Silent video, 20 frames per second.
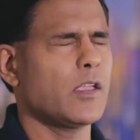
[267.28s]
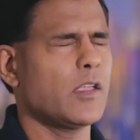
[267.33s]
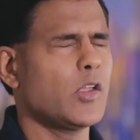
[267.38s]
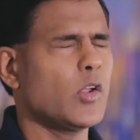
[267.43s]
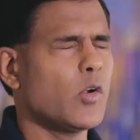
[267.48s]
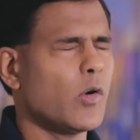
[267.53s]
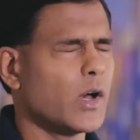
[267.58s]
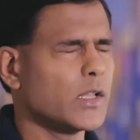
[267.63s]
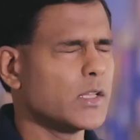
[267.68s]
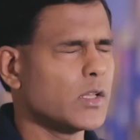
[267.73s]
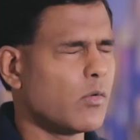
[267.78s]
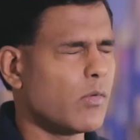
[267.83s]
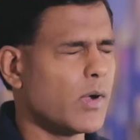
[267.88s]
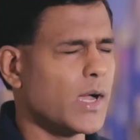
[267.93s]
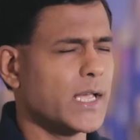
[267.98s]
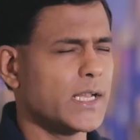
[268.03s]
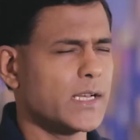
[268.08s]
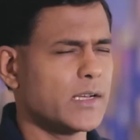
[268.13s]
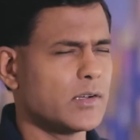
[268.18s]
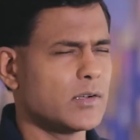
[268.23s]
You are the
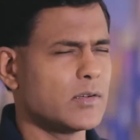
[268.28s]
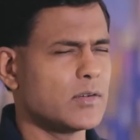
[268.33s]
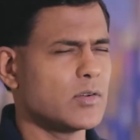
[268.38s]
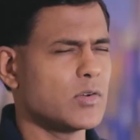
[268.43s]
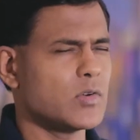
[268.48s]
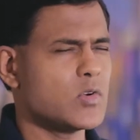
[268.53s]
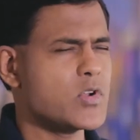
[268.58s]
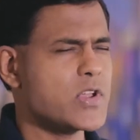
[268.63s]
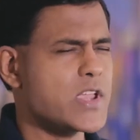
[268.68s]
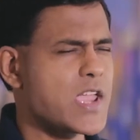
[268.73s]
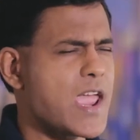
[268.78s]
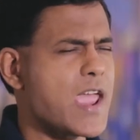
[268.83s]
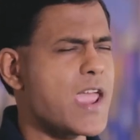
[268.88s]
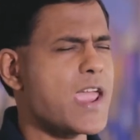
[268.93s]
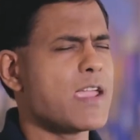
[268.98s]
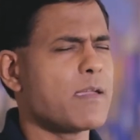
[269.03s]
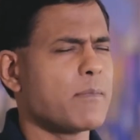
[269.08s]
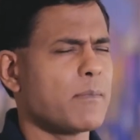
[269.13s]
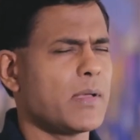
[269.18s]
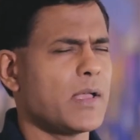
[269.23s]
one who
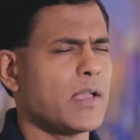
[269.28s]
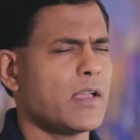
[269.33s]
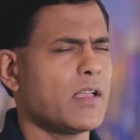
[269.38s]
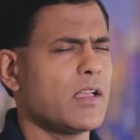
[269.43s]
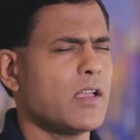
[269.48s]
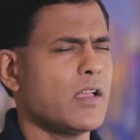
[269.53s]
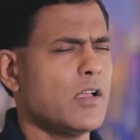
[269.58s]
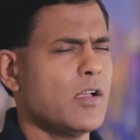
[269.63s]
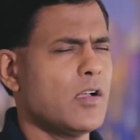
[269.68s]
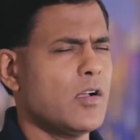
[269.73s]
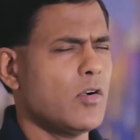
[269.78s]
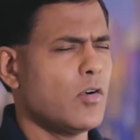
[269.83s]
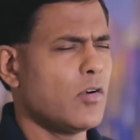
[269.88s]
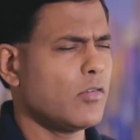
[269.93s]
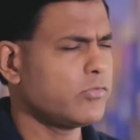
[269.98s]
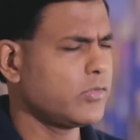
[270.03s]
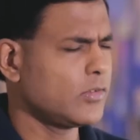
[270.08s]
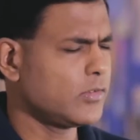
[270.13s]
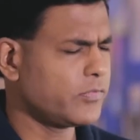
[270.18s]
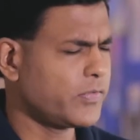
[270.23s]
came, who
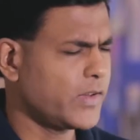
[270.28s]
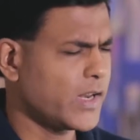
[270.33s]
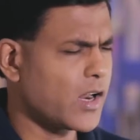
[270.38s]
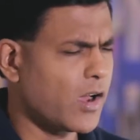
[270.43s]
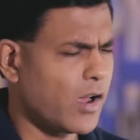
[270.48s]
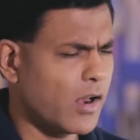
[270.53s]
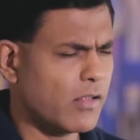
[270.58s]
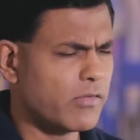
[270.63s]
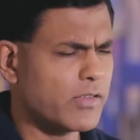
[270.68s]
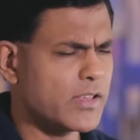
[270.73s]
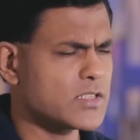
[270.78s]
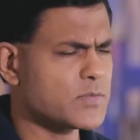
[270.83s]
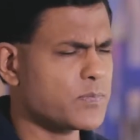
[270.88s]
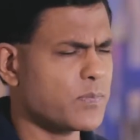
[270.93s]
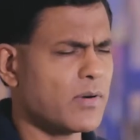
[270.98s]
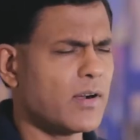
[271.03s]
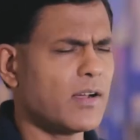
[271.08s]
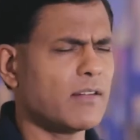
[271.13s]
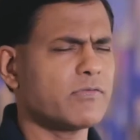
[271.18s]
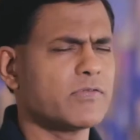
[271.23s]
fulfilled all of these
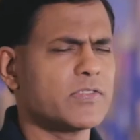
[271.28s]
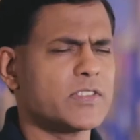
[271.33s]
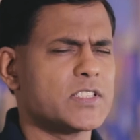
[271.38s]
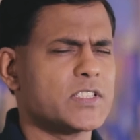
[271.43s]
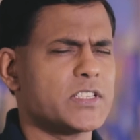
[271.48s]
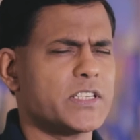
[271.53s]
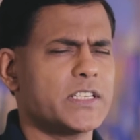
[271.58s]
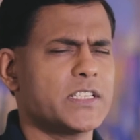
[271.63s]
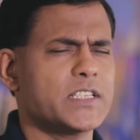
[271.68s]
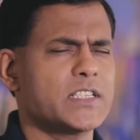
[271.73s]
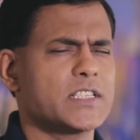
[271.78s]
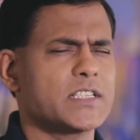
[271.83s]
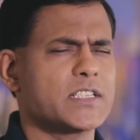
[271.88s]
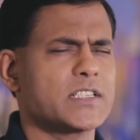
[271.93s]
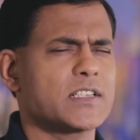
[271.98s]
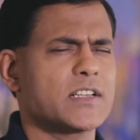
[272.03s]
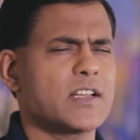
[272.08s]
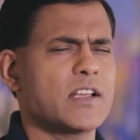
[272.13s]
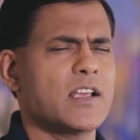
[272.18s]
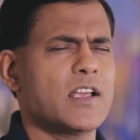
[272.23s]

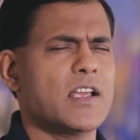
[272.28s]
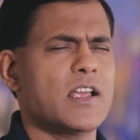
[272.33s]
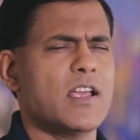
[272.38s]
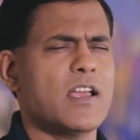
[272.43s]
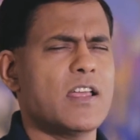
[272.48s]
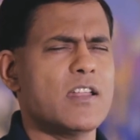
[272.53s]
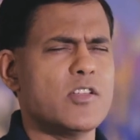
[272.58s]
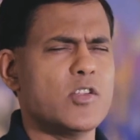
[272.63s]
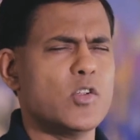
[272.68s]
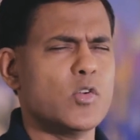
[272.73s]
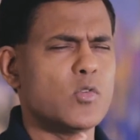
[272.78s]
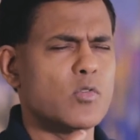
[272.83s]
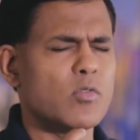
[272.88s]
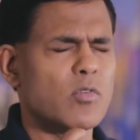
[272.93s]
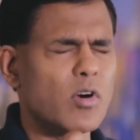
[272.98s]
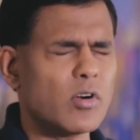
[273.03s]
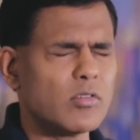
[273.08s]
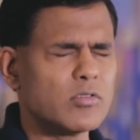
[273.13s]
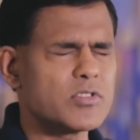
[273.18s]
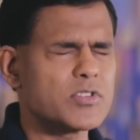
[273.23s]
prophecies you
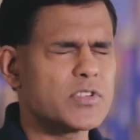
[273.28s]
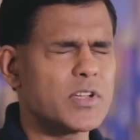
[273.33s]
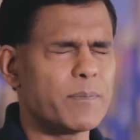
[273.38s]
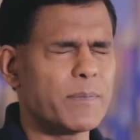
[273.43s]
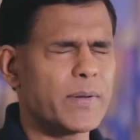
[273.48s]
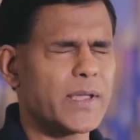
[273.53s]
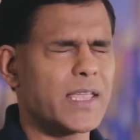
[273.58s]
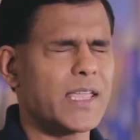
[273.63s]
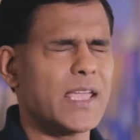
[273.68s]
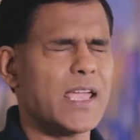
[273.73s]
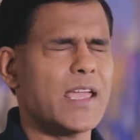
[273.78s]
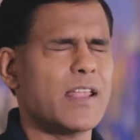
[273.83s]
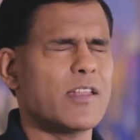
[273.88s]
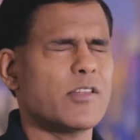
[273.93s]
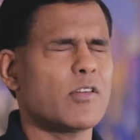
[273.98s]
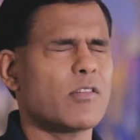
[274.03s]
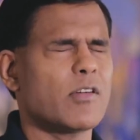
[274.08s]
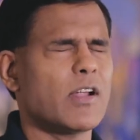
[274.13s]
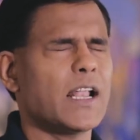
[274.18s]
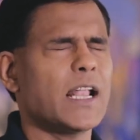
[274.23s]
rose up again.
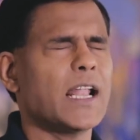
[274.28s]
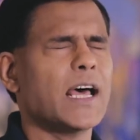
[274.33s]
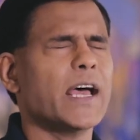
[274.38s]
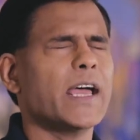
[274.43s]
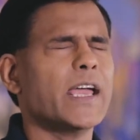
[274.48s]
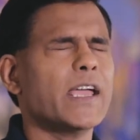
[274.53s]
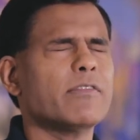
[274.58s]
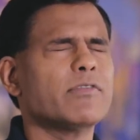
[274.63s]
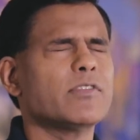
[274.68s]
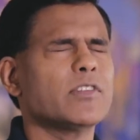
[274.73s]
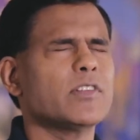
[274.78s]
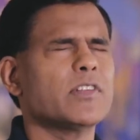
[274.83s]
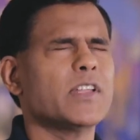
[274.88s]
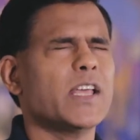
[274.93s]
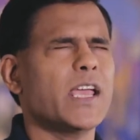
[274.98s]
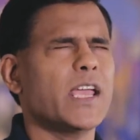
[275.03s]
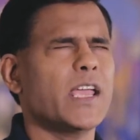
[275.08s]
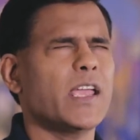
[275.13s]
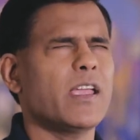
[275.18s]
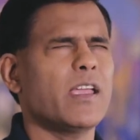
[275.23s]
You're alive
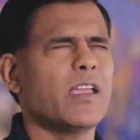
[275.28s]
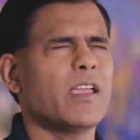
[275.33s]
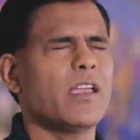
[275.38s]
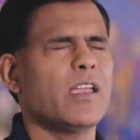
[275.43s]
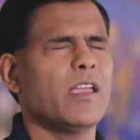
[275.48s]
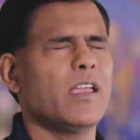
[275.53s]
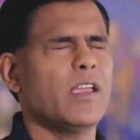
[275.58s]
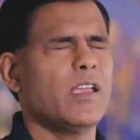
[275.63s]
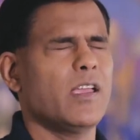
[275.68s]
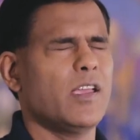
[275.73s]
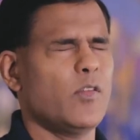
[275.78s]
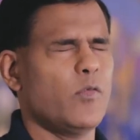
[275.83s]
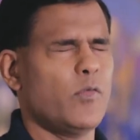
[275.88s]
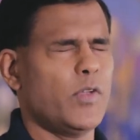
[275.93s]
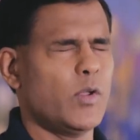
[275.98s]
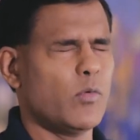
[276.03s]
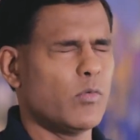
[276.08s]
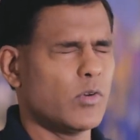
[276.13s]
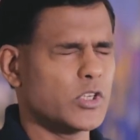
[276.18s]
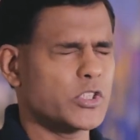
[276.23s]
today.
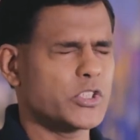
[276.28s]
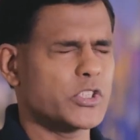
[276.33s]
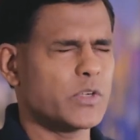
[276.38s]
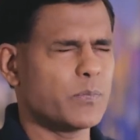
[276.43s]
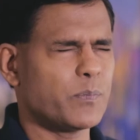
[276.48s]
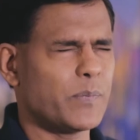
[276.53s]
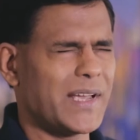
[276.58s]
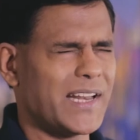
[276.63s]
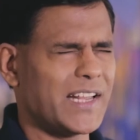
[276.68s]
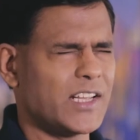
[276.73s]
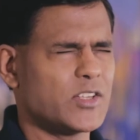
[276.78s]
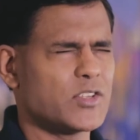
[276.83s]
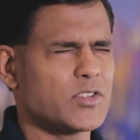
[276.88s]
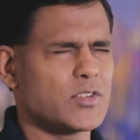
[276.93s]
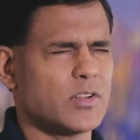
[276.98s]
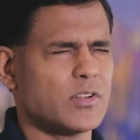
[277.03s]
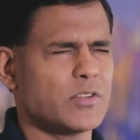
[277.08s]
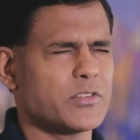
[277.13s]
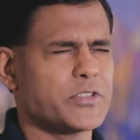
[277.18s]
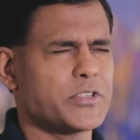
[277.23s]
We worship and
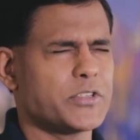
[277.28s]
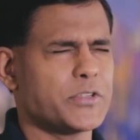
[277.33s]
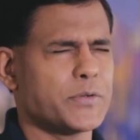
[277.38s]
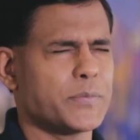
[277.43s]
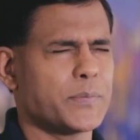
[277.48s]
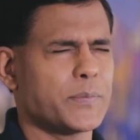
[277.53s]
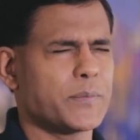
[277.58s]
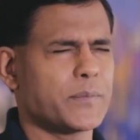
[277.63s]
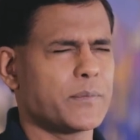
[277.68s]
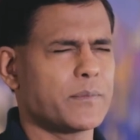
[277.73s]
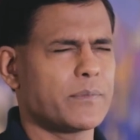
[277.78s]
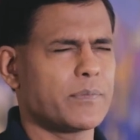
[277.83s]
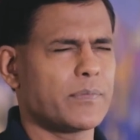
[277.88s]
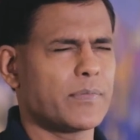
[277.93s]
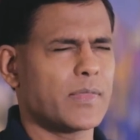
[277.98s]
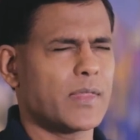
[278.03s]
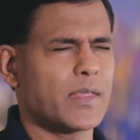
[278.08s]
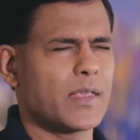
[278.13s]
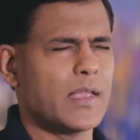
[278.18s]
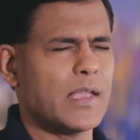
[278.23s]
exalt you.
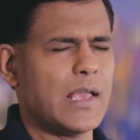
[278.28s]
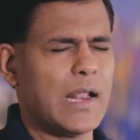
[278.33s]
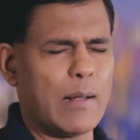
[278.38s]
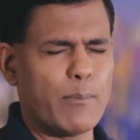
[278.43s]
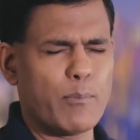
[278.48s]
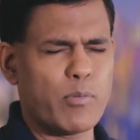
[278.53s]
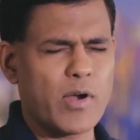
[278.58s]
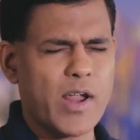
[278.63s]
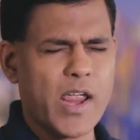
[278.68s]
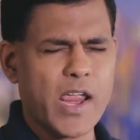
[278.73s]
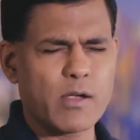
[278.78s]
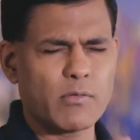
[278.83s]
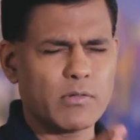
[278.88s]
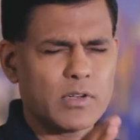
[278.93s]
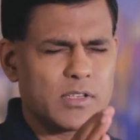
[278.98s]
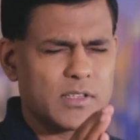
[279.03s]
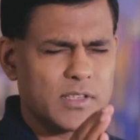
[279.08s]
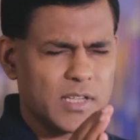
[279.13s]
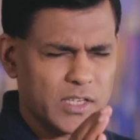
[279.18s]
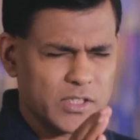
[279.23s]
I pray you
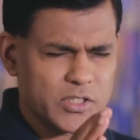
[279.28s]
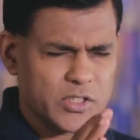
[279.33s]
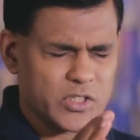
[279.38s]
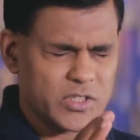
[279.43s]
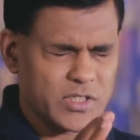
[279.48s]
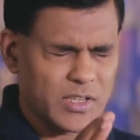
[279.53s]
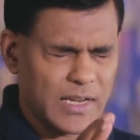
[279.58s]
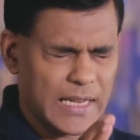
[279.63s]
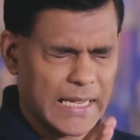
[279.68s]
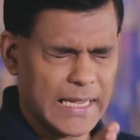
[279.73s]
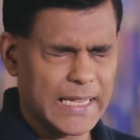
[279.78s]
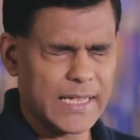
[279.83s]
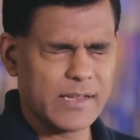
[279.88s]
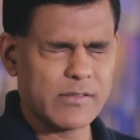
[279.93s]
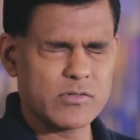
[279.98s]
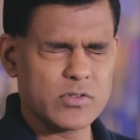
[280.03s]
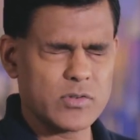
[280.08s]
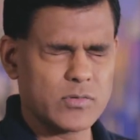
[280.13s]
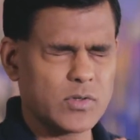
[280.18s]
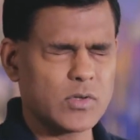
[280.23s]
will touch the
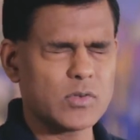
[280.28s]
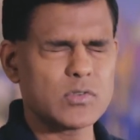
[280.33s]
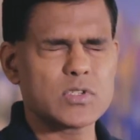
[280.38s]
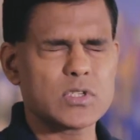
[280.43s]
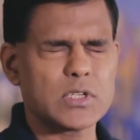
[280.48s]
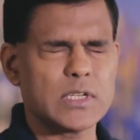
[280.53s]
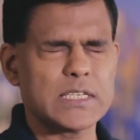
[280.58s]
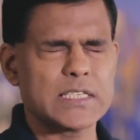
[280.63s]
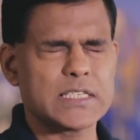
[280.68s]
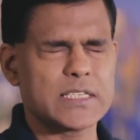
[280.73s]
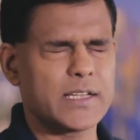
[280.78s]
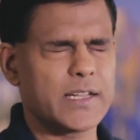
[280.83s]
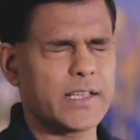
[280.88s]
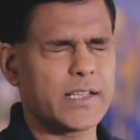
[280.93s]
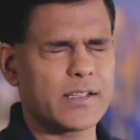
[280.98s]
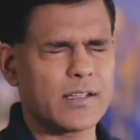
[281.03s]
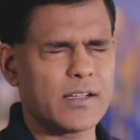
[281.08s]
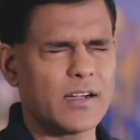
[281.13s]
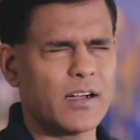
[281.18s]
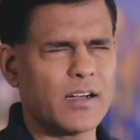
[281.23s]
lives of those listening,
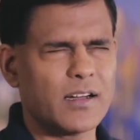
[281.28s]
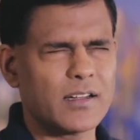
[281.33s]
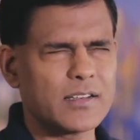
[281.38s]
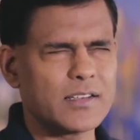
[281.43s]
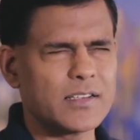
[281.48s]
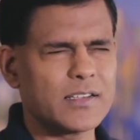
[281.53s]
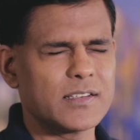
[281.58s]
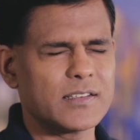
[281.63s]
God.